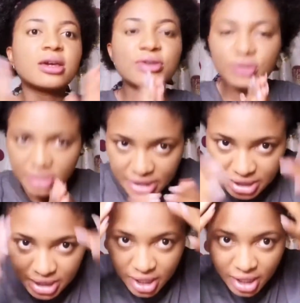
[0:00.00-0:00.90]
You could
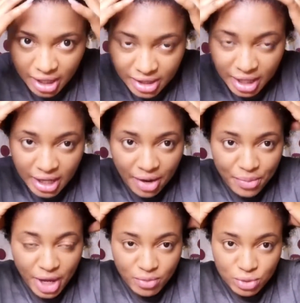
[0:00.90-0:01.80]
see that
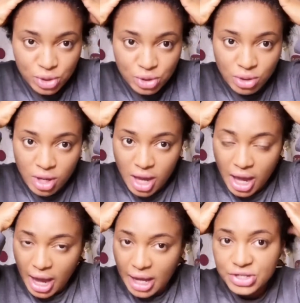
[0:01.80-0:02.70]
I'm able to
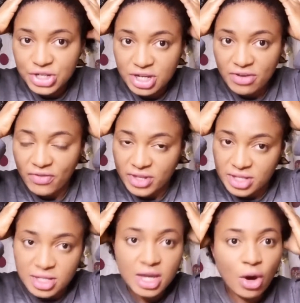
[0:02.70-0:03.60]
achieve
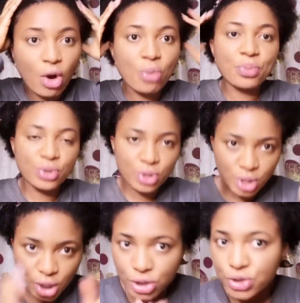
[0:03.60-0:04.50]
the
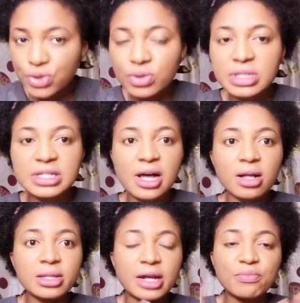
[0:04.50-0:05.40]
updo
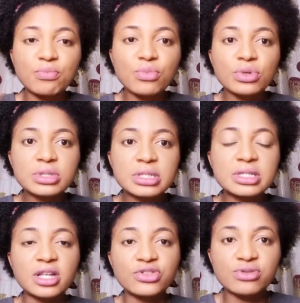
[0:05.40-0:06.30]
style that most
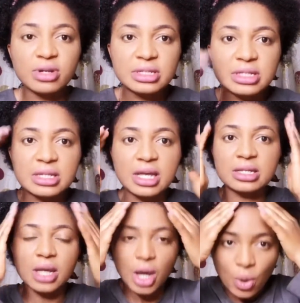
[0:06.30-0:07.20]
natural sisters
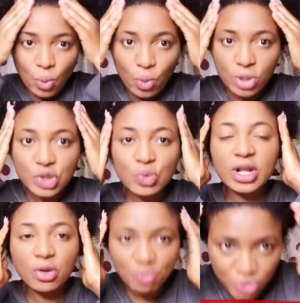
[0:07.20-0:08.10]
want
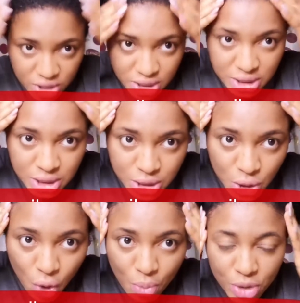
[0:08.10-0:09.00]
without putting
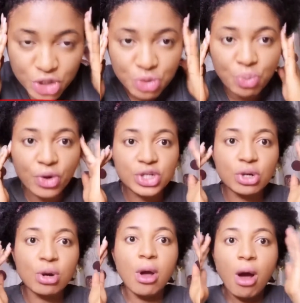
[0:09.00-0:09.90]
so much
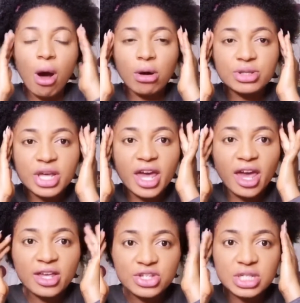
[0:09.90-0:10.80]
pressure on the
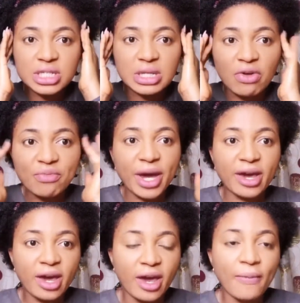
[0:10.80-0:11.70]
edges of my
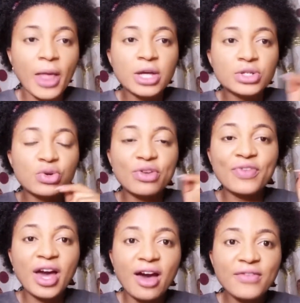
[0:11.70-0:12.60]
hair. So if
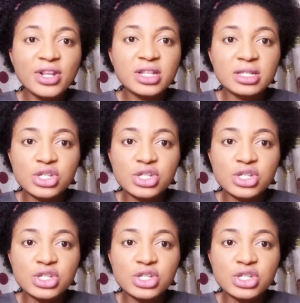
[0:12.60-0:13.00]
you're having this